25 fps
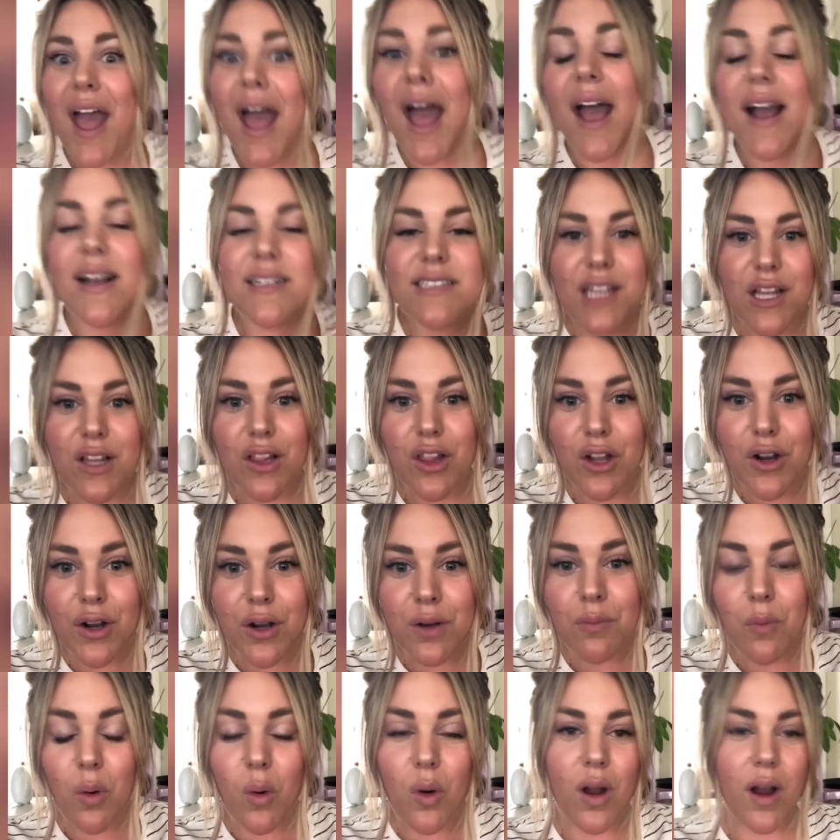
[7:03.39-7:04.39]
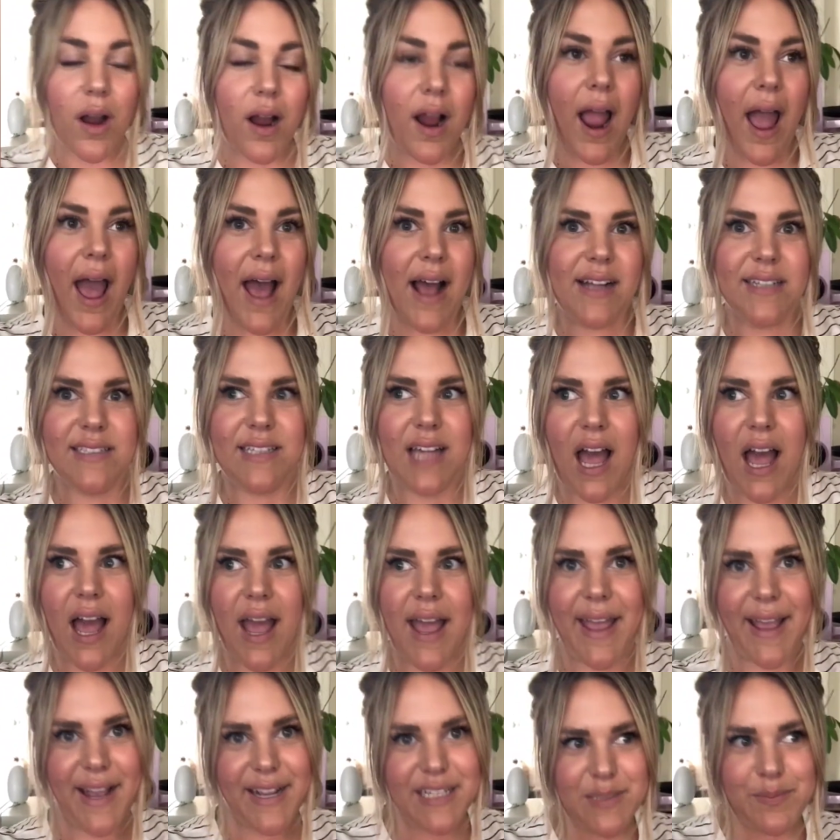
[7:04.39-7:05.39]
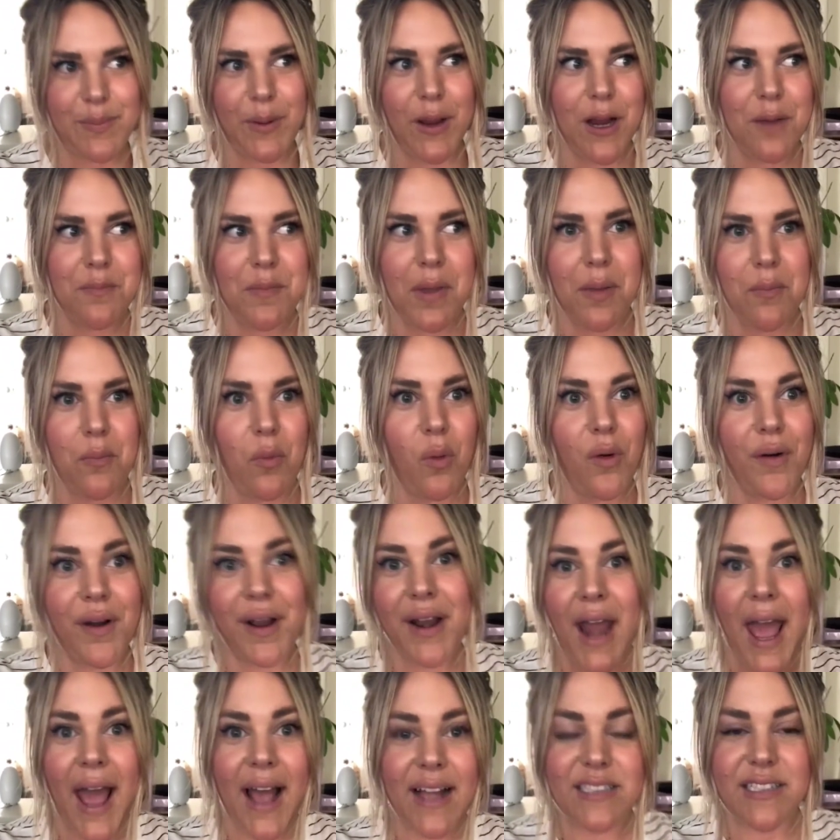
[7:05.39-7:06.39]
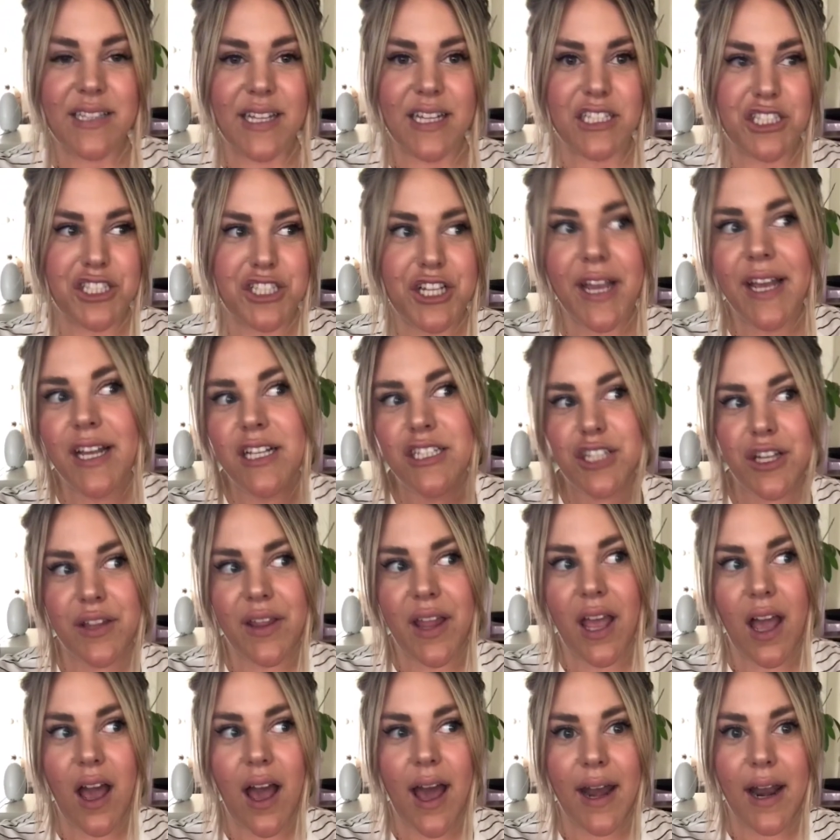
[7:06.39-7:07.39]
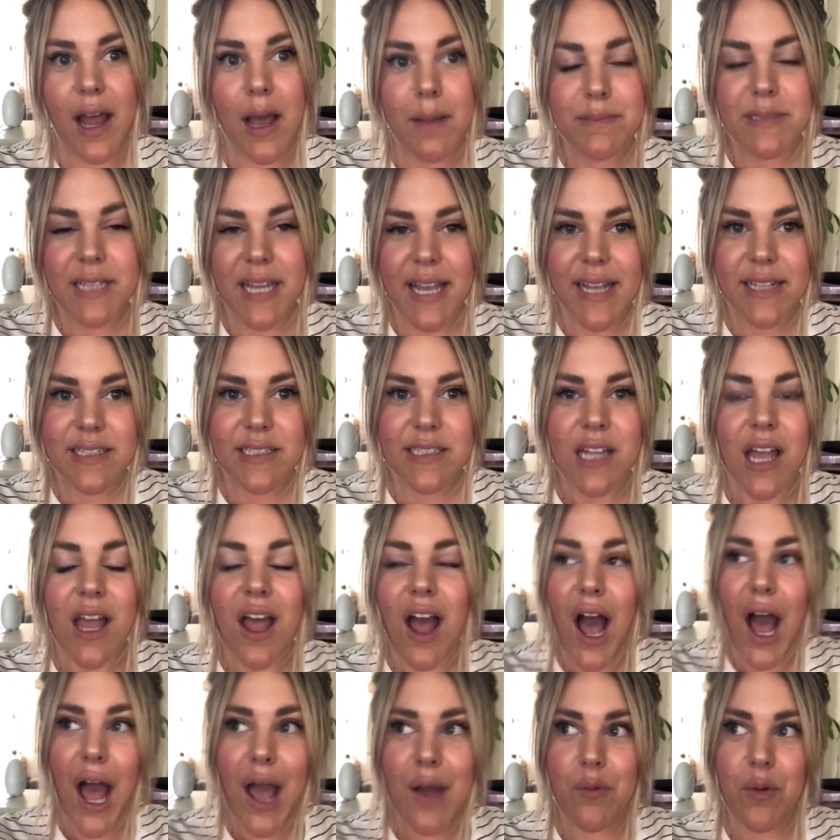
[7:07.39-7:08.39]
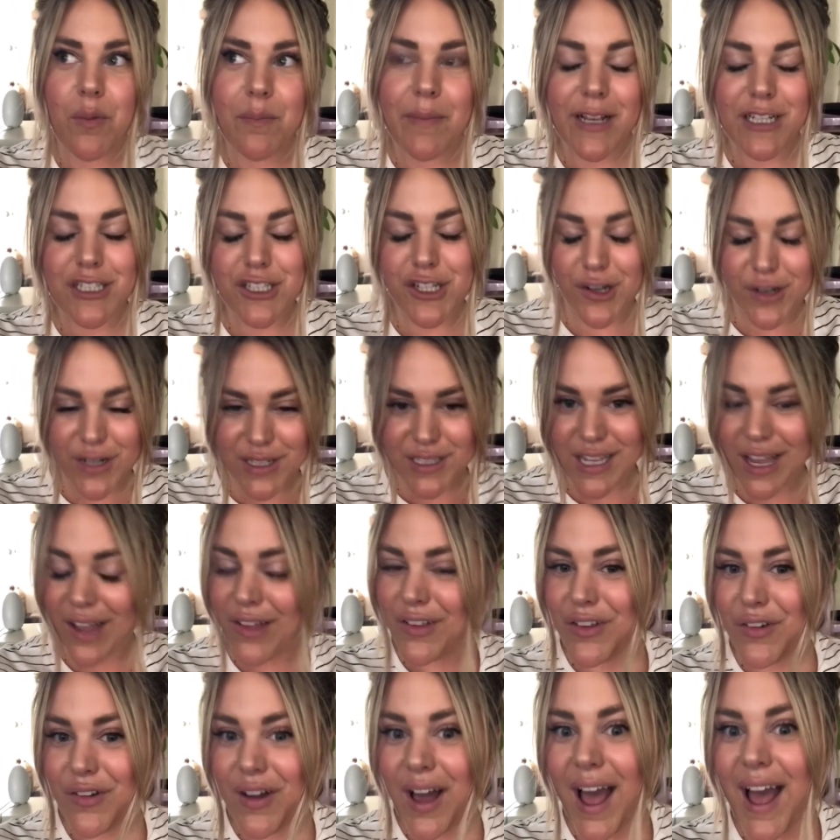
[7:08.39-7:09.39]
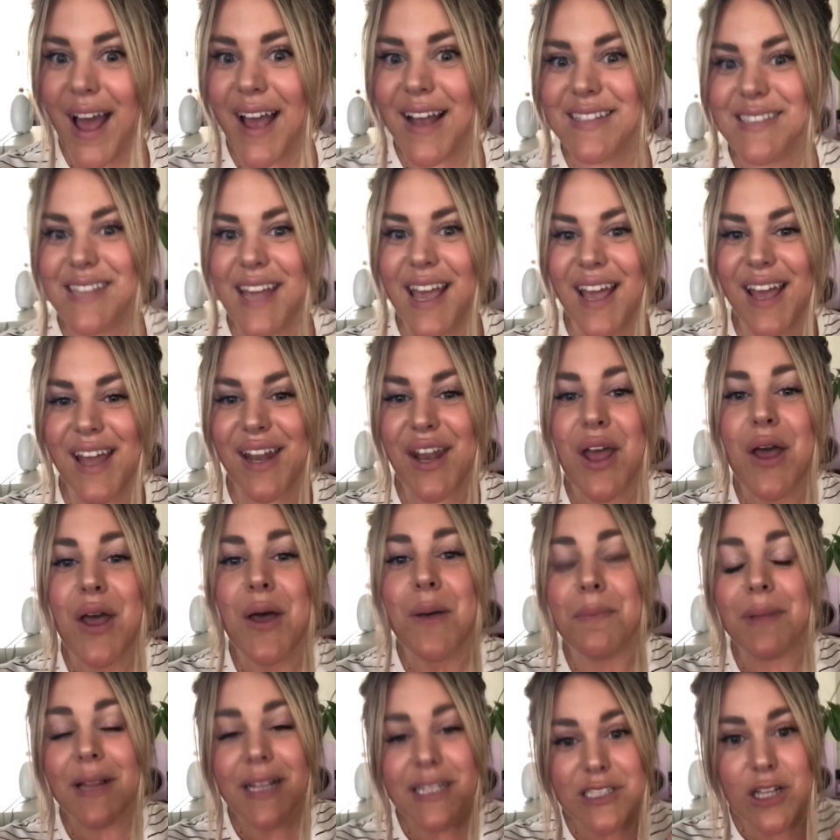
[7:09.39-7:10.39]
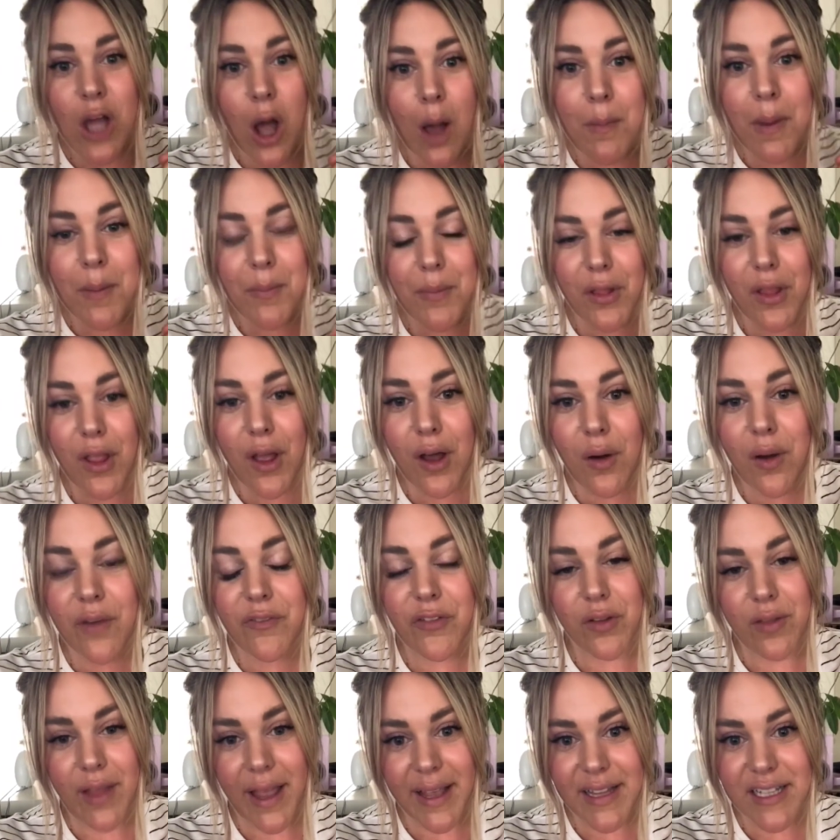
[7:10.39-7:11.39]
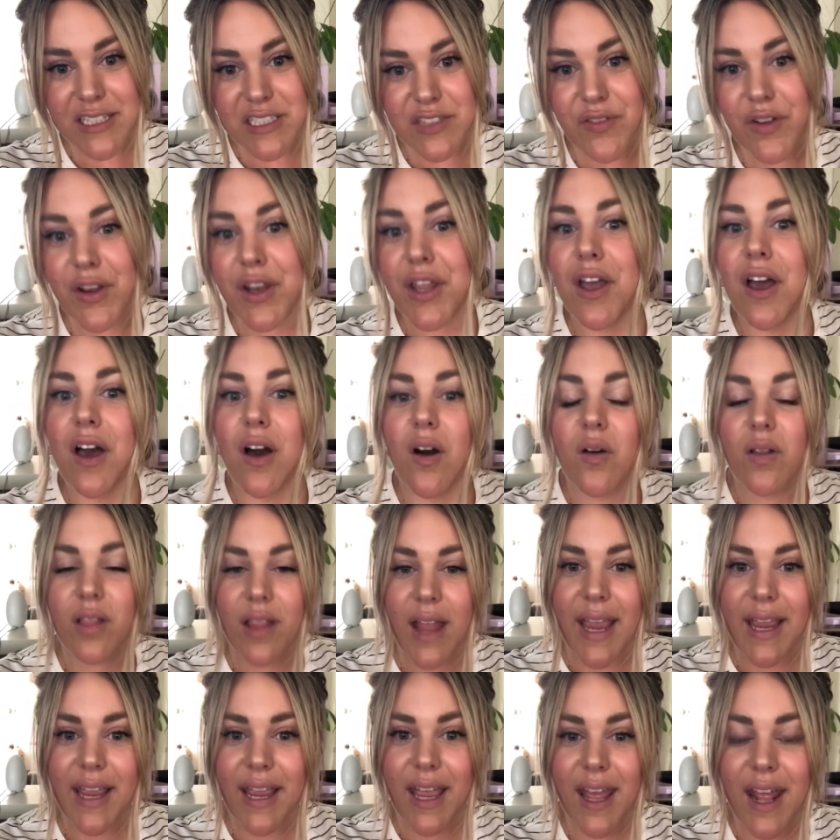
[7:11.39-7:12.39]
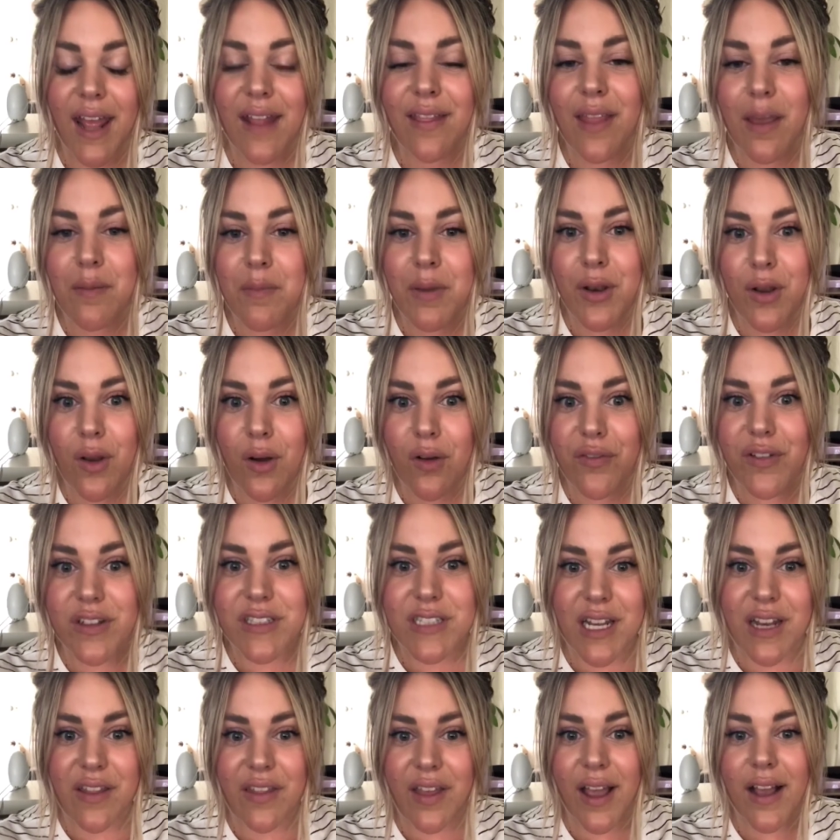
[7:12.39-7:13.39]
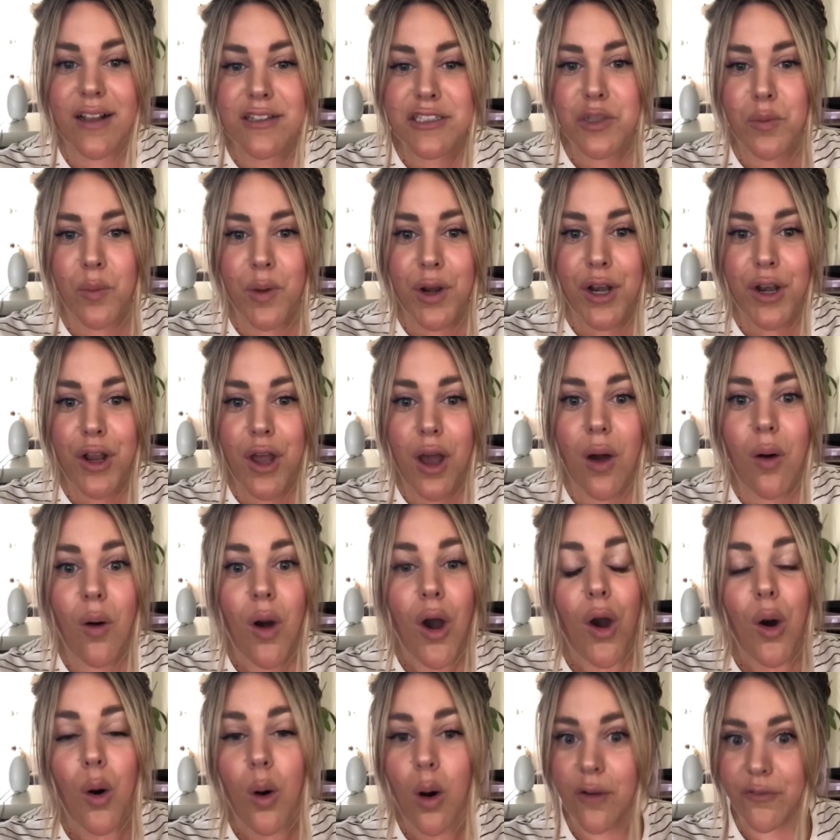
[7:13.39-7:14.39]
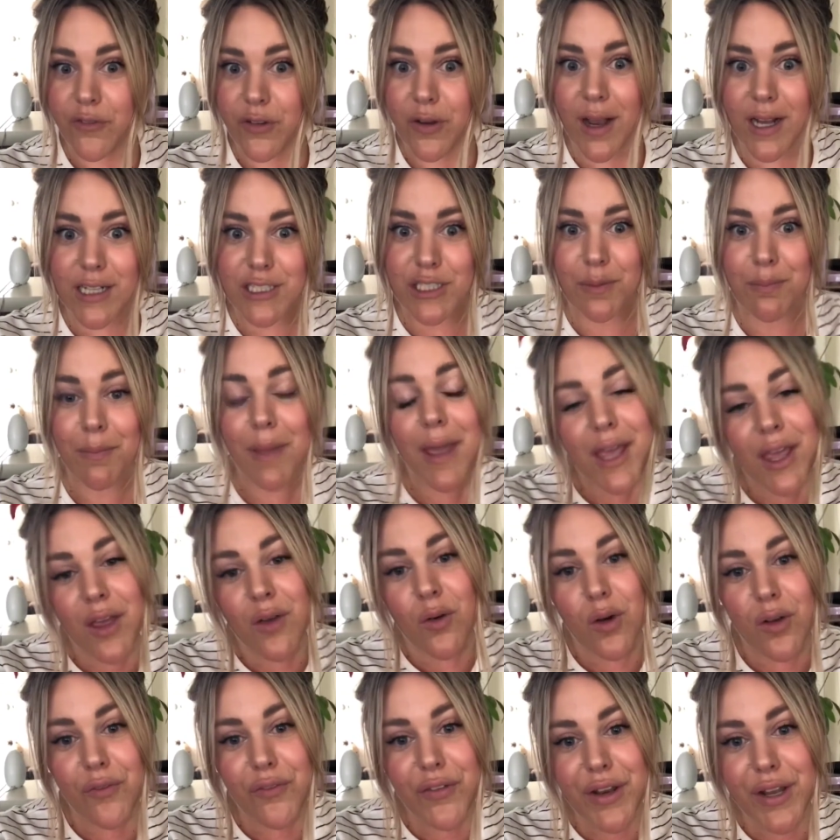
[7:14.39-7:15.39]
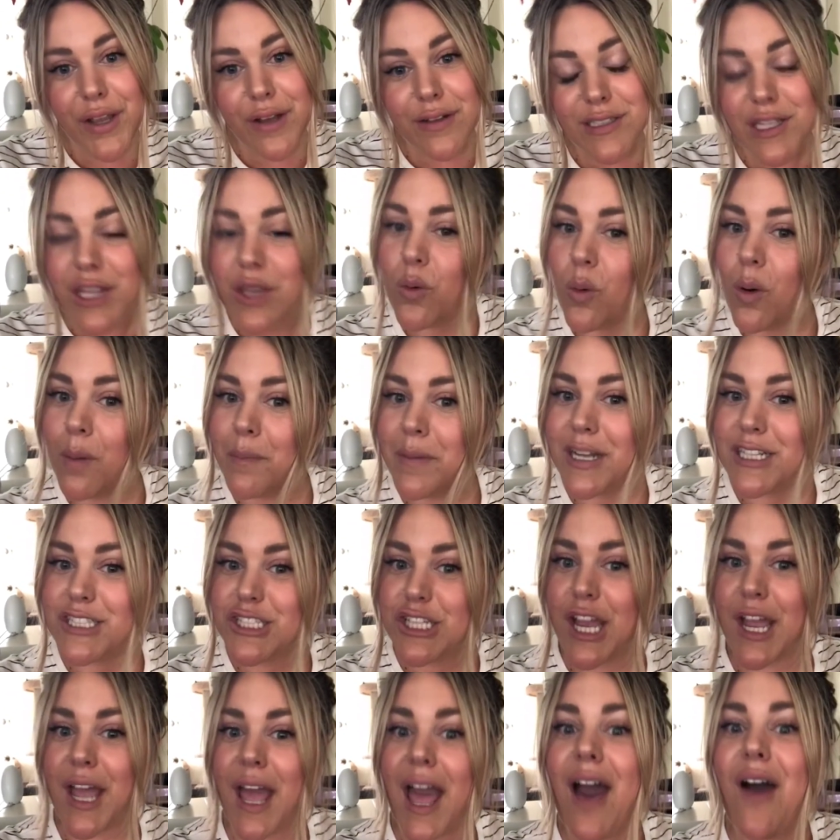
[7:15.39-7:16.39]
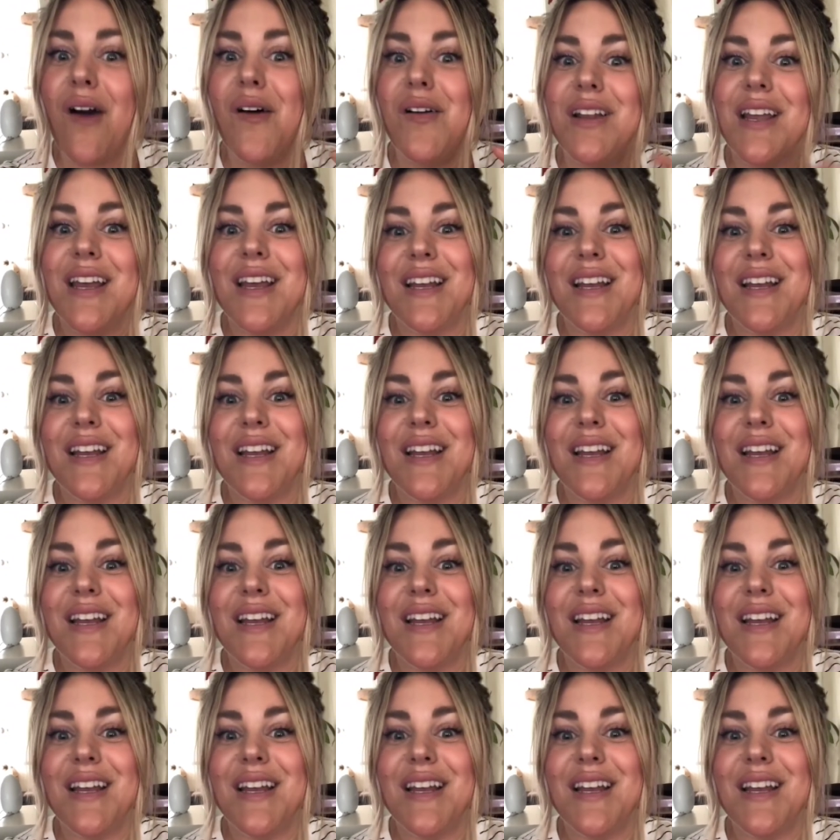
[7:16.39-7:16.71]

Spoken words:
As I learn more, as I experiment more, and as things change and they add updates, I will make sure to tell you guys. And please comment below if you like this video, like it, and let me know if there's anything else you want to know, or if you guys are making cool videos that you want me to check out.